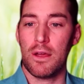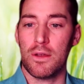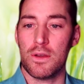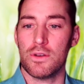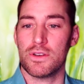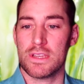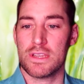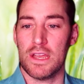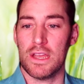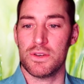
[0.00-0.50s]

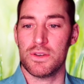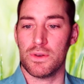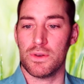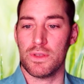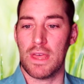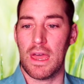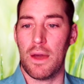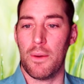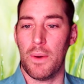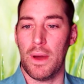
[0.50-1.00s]
schedule
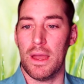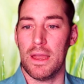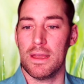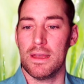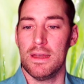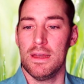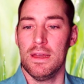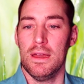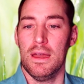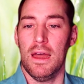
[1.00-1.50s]
that way.
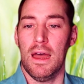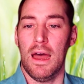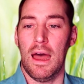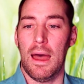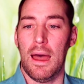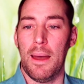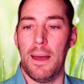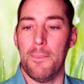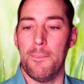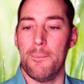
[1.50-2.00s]

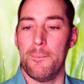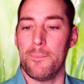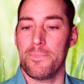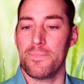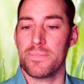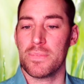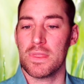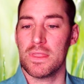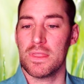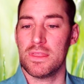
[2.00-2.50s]

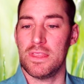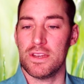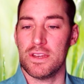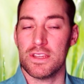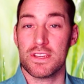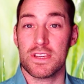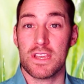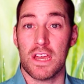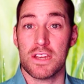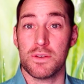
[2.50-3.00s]
The
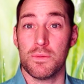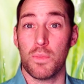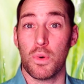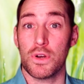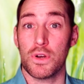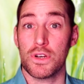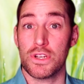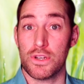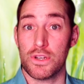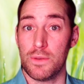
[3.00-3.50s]
discussion
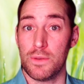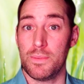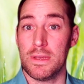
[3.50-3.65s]
board should be